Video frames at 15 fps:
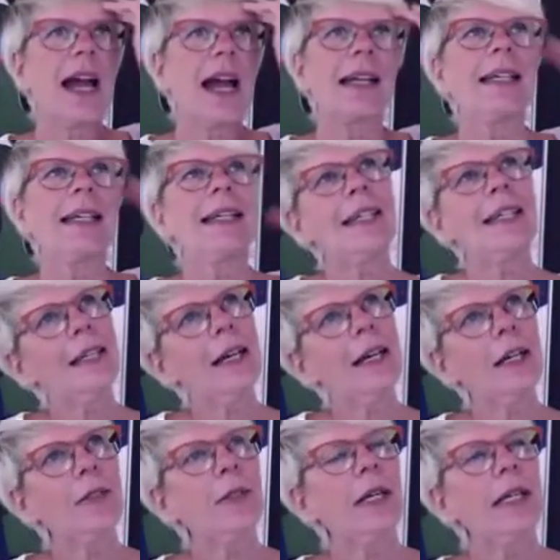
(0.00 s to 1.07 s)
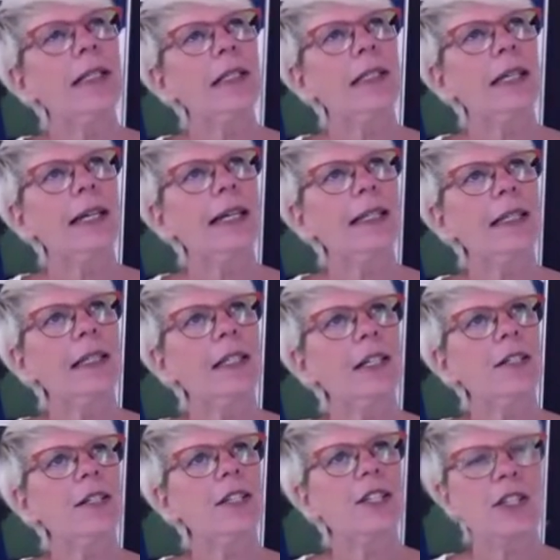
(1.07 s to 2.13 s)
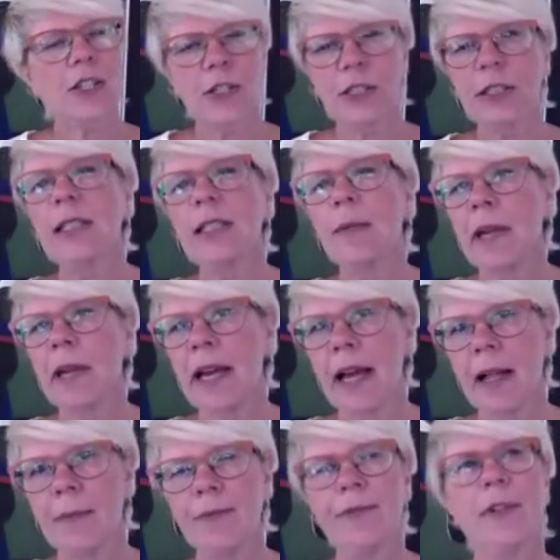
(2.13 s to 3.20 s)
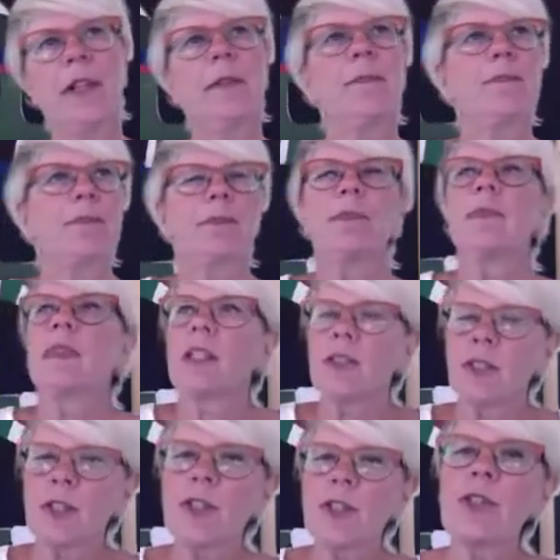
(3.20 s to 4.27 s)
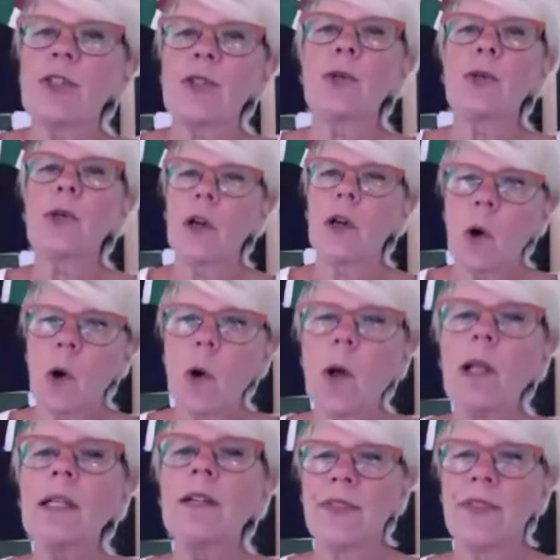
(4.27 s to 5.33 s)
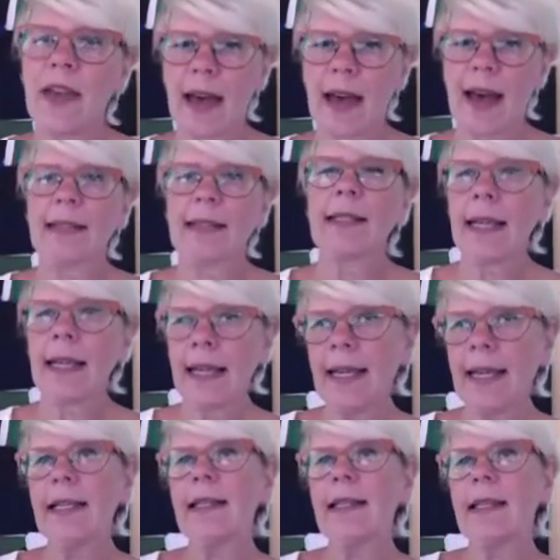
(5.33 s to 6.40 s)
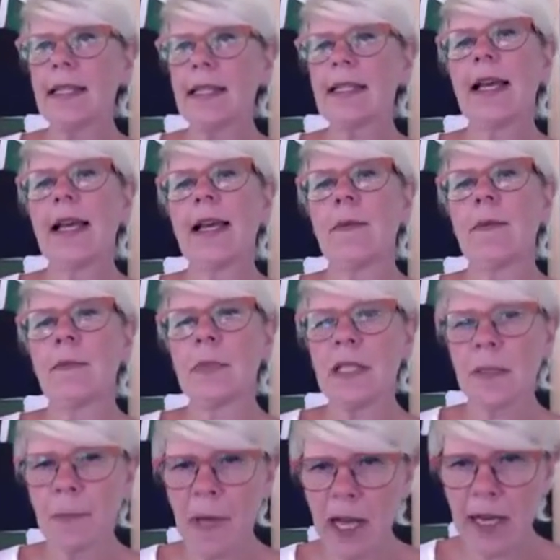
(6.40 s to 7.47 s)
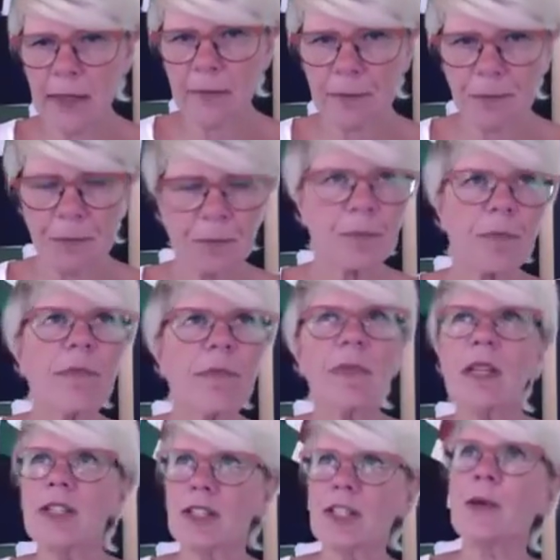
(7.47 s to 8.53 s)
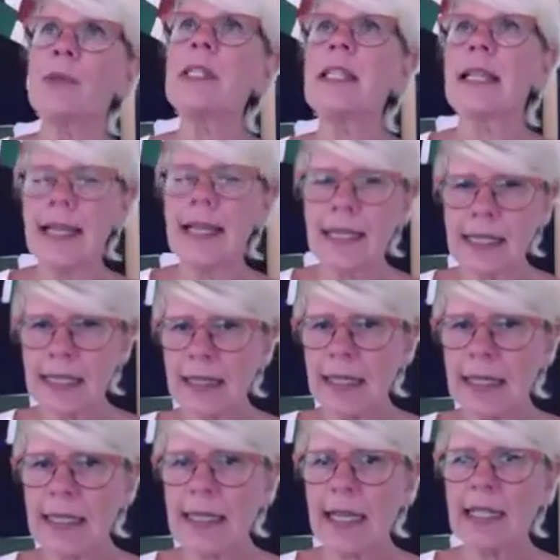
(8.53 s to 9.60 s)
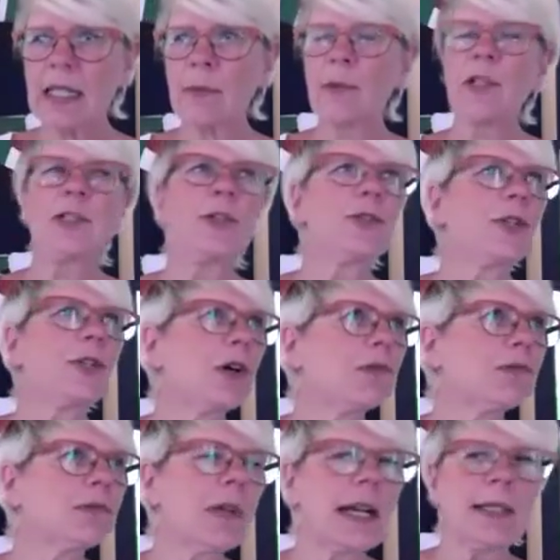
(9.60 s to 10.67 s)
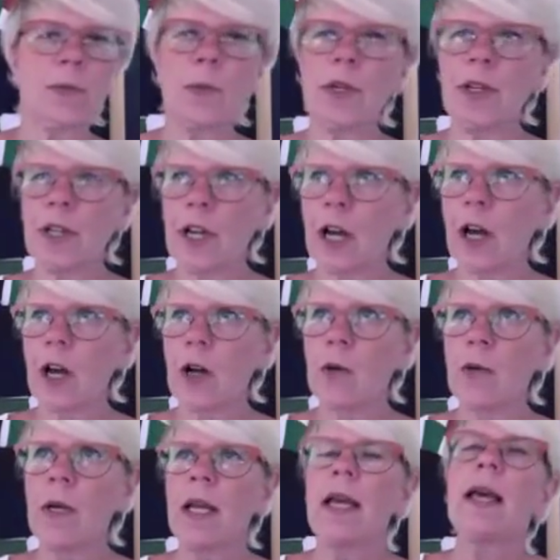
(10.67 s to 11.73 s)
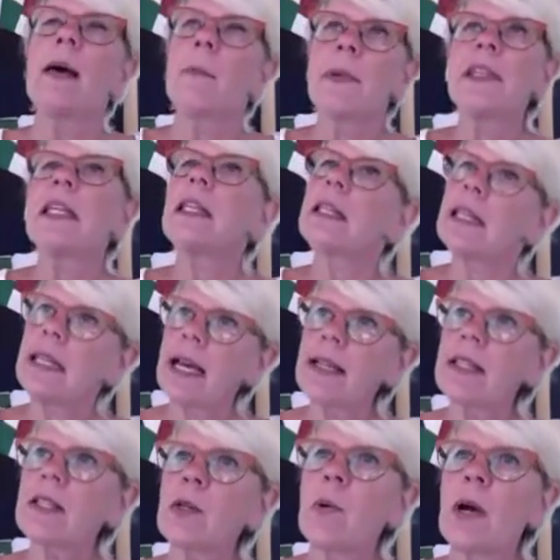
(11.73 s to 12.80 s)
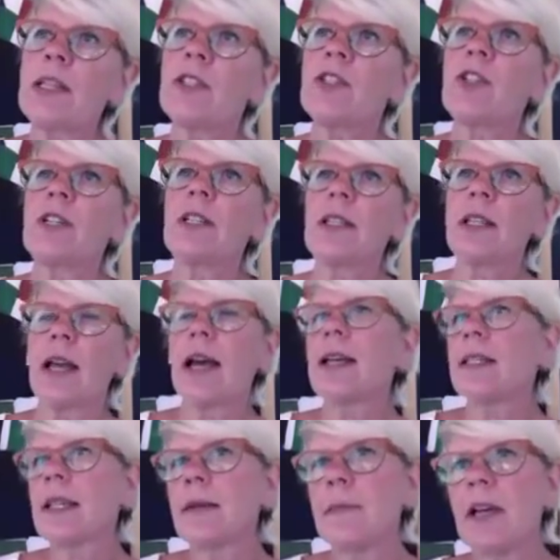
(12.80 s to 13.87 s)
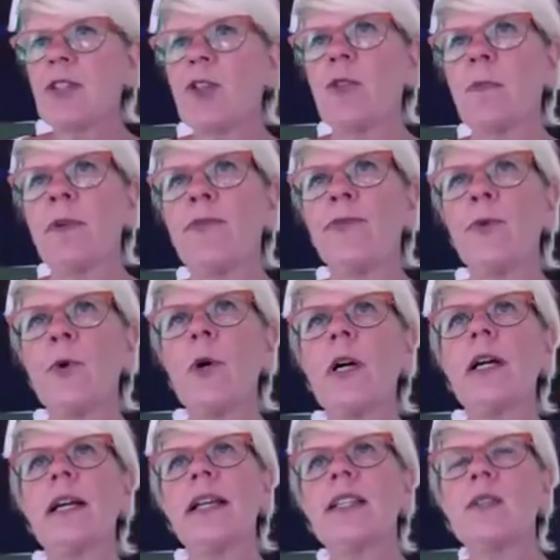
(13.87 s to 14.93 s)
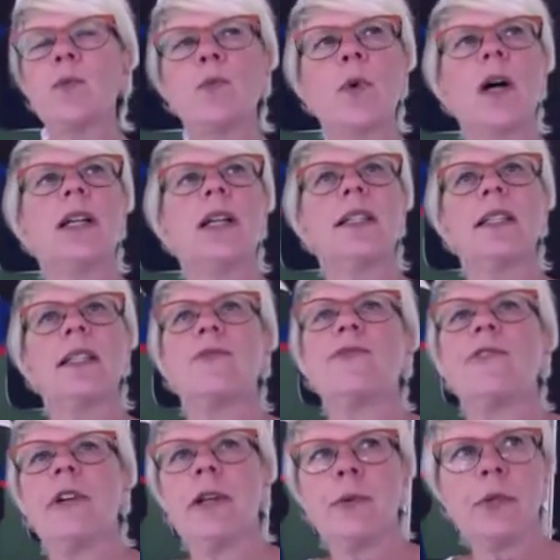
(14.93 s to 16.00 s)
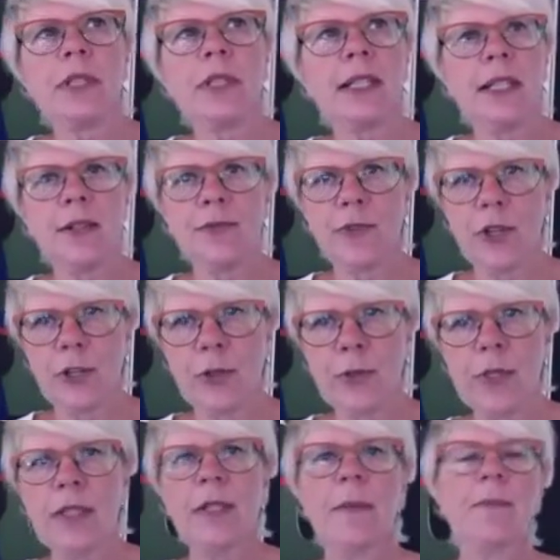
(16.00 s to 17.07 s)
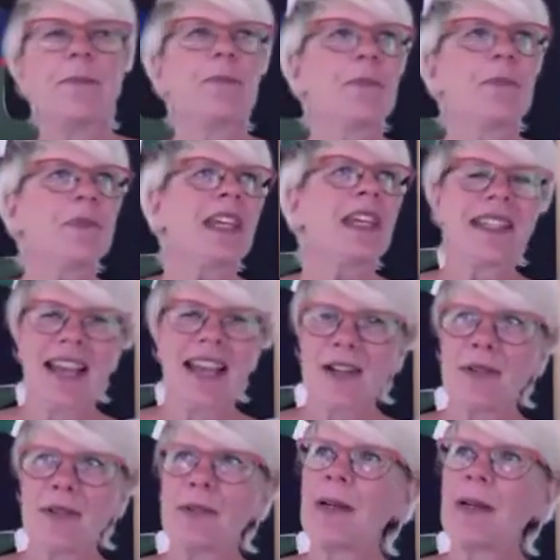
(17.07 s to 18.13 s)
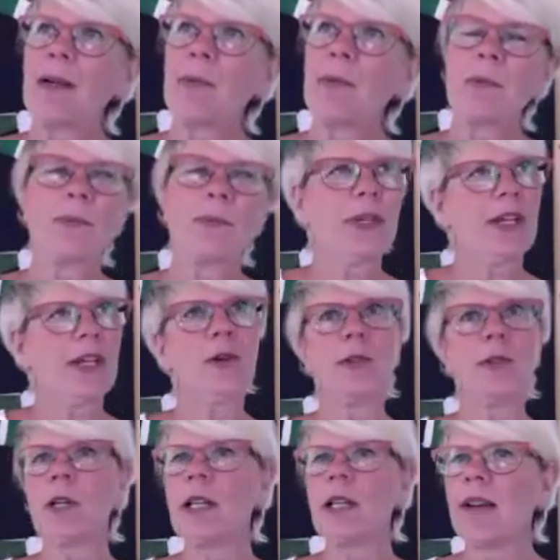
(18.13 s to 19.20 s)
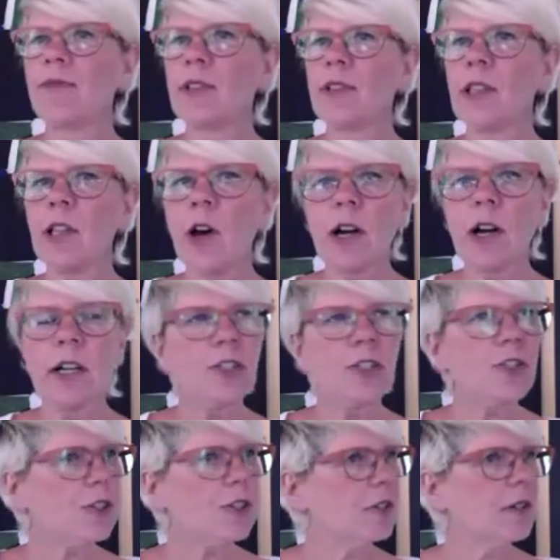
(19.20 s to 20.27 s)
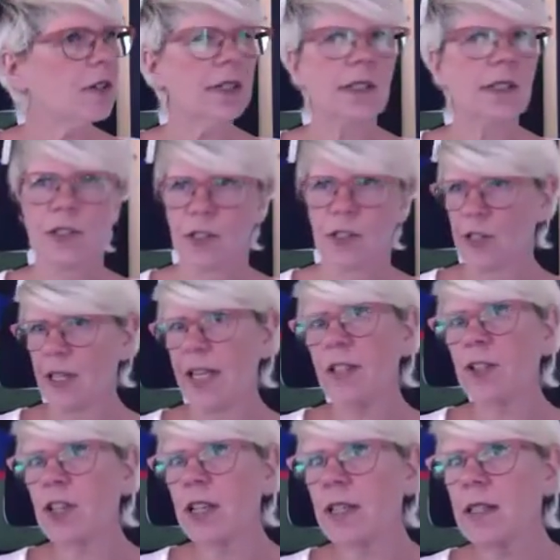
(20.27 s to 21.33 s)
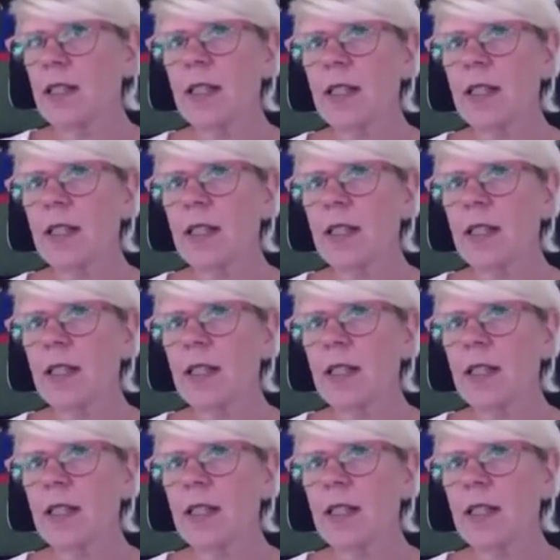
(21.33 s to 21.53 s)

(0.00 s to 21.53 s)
You know, it can certainly be helpful to store all of that in the same spot. So it's easily accessible, you know right where to go. But then the next question, as I mentioned before, is what is the frequency of use? Now, we don't all have large kitchens